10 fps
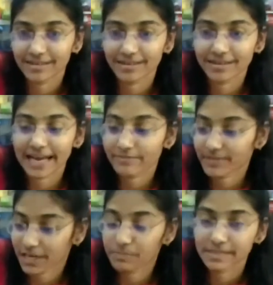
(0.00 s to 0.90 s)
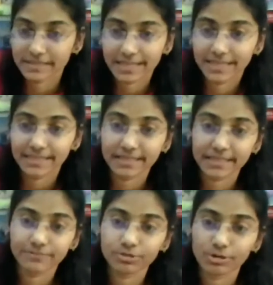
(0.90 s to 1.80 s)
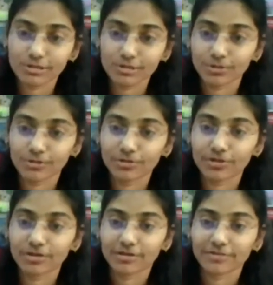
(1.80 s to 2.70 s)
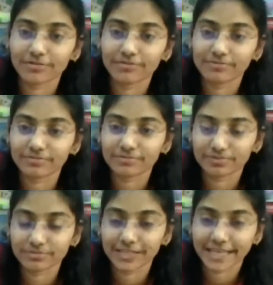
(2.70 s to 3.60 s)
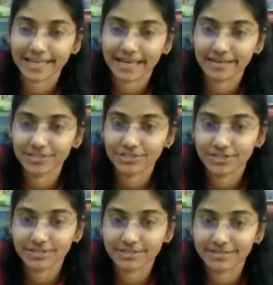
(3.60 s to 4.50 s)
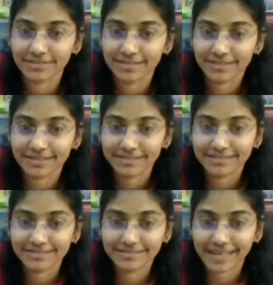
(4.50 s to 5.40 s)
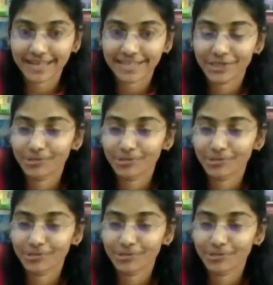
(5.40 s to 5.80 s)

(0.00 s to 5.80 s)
And we have birthday return gifts also, we can arrange. Thank